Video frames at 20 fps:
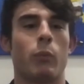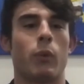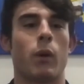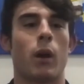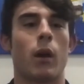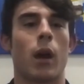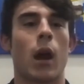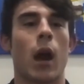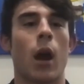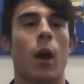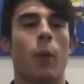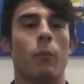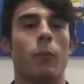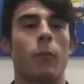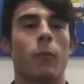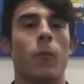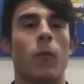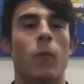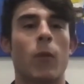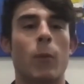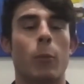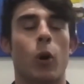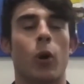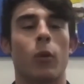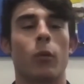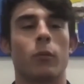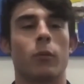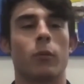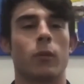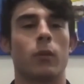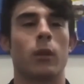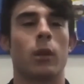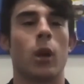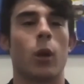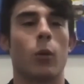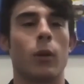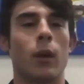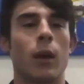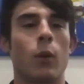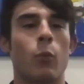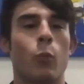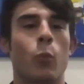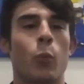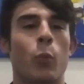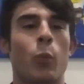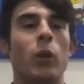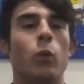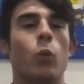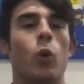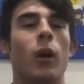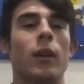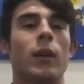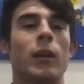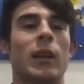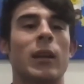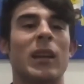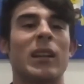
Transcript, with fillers: um, football, you know, we didn't want